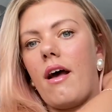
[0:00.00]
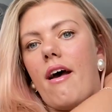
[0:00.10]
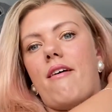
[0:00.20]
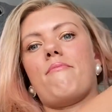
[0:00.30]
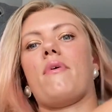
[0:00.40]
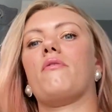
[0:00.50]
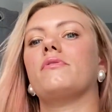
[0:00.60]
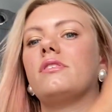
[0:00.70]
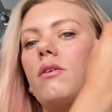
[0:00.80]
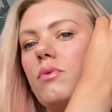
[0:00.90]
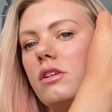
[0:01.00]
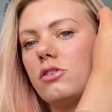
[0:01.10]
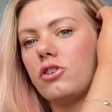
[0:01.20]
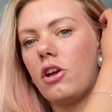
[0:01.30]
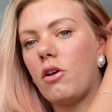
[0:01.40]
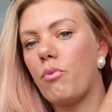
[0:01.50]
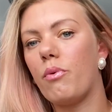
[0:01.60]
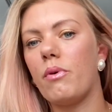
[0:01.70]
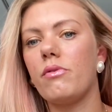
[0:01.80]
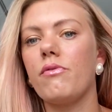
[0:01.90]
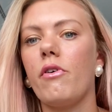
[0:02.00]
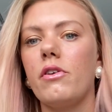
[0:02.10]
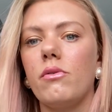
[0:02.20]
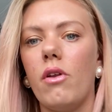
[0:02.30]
And obviously I wanted to show you with the final